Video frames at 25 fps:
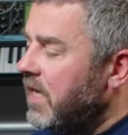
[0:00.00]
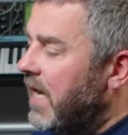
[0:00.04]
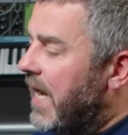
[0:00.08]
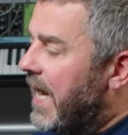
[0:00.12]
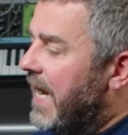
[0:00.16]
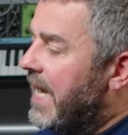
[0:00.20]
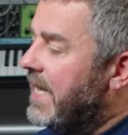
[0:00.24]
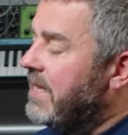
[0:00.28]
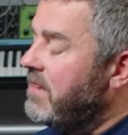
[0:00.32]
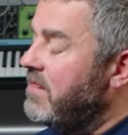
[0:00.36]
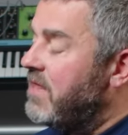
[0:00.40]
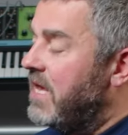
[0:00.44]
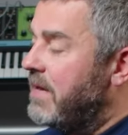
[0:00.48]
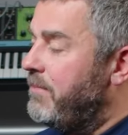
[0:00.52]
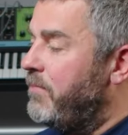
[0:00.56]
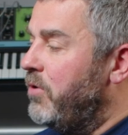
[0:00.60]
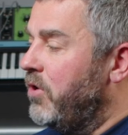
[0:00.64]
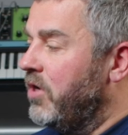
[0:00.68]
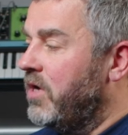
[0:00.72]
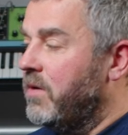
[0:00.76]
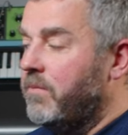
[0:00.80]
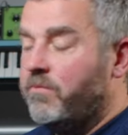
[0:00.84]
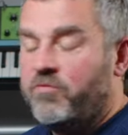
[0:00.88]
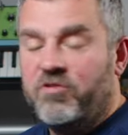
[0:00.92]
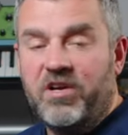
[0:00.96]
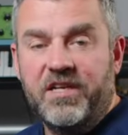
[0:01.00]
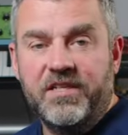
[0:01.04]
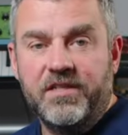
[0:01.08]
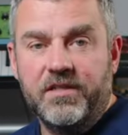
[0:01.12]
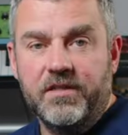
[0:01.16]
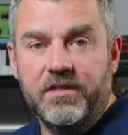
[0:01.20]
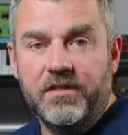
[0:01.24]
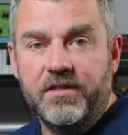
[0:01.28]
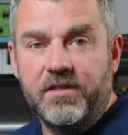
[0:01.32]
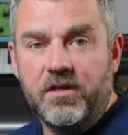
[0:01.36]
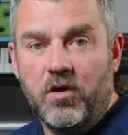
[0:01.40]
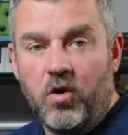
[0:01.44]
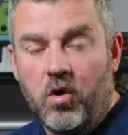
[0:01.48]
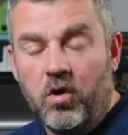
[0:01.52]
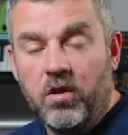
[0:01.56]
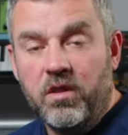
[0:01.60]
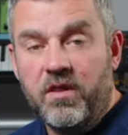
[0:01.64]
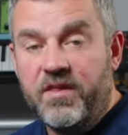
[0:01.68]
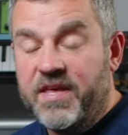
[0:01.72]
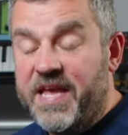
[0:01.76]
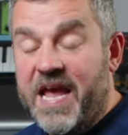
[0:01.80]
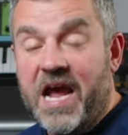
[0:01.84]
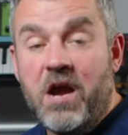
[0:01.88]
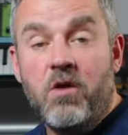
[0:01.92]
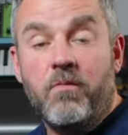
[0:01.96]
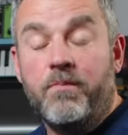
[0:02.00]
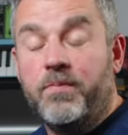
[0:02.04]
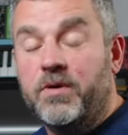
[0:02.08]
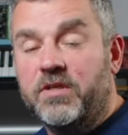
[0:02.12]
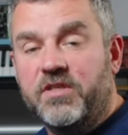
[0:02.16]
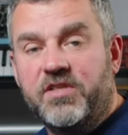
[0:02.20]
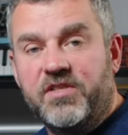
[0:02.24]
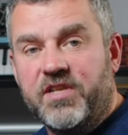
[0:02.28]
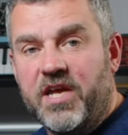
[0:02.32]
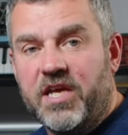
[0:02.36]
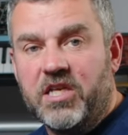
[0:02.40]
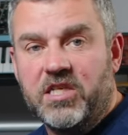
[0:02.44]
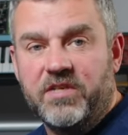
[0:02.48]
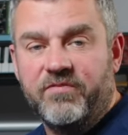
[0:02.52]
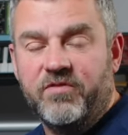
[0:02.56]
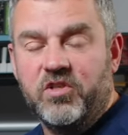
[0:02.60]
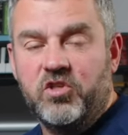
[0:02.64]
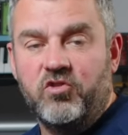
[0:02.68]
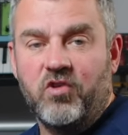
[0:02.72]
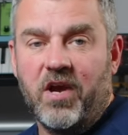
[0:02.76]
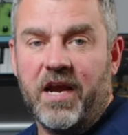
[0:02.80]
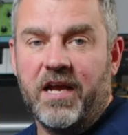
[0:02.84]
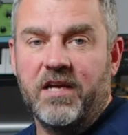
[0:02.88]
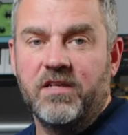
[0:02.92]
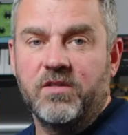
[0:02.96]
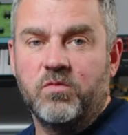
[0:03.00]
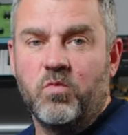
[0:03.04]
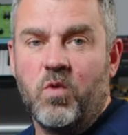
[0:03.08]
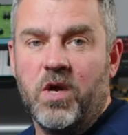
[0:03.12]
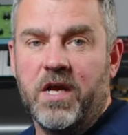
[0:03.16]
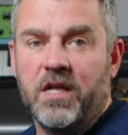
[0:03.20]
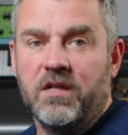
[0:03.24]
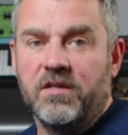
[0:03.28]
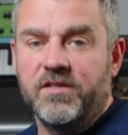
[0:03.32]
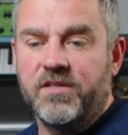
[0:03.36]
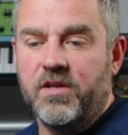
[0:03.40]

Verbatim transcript: And they put compressors on the output stage of a track as well,